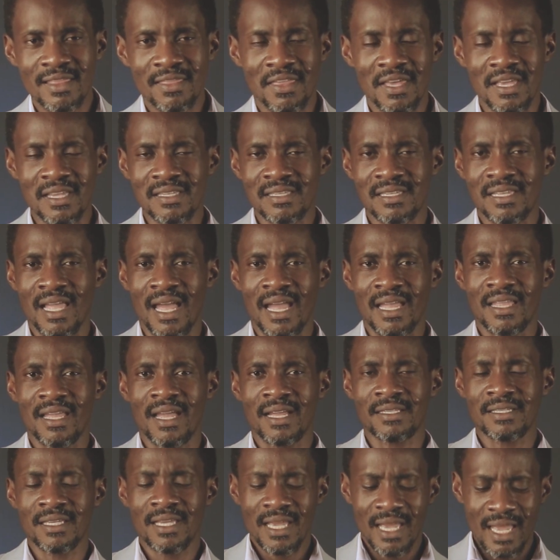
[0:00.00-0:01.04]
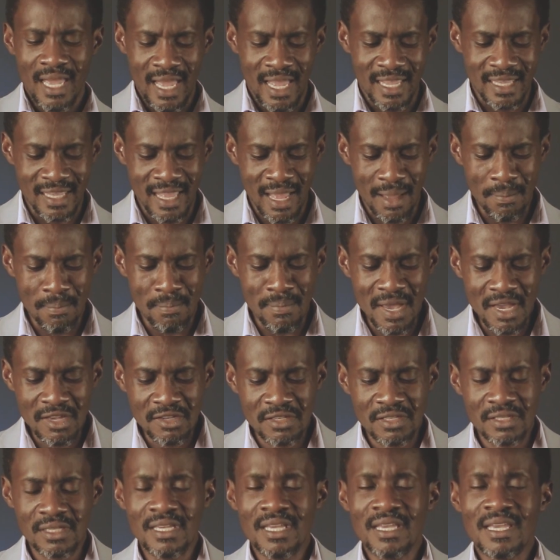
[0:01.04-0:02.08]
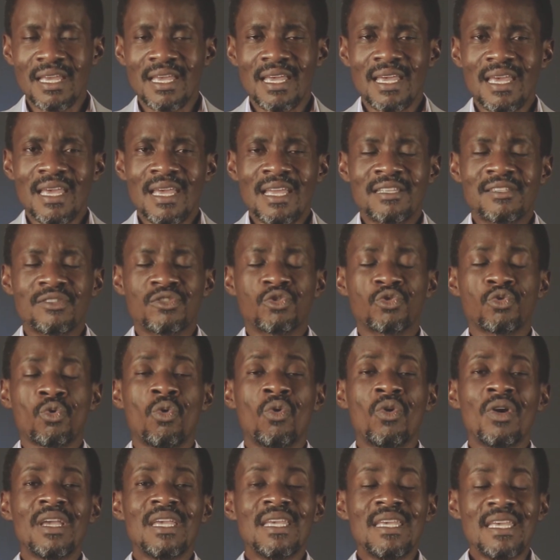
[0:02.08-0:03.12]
things like that. And that makes it so